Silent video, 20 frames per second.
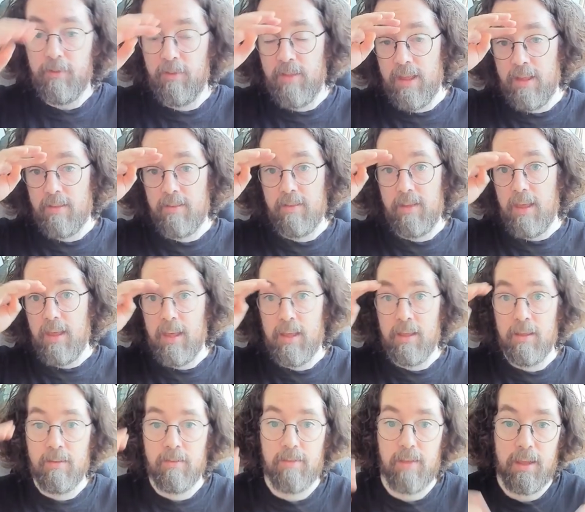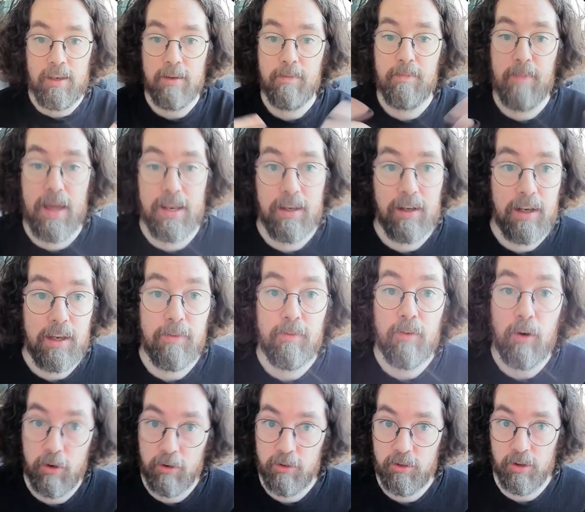this is independently
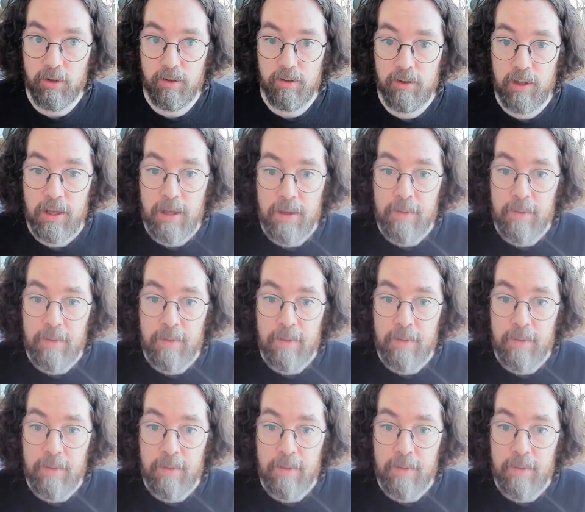versioned,